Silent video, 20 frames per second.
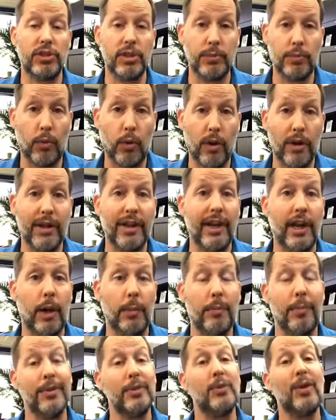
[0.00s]
support and
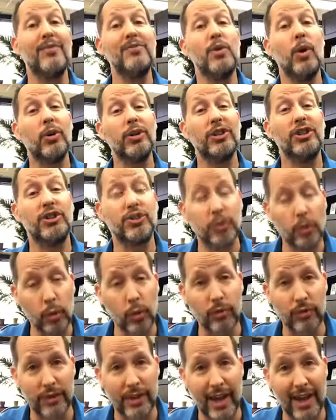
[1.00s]
help. But you have no
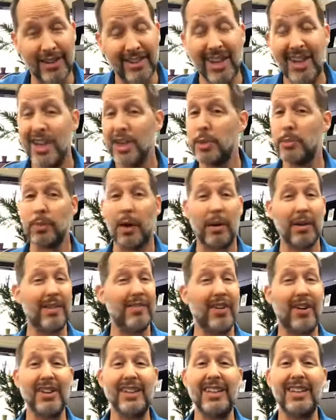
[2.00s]
control over that. You probably have
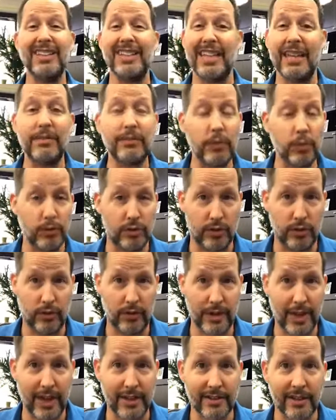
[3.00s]
very little influence
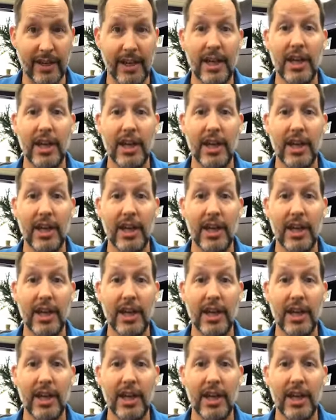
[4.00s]
over that.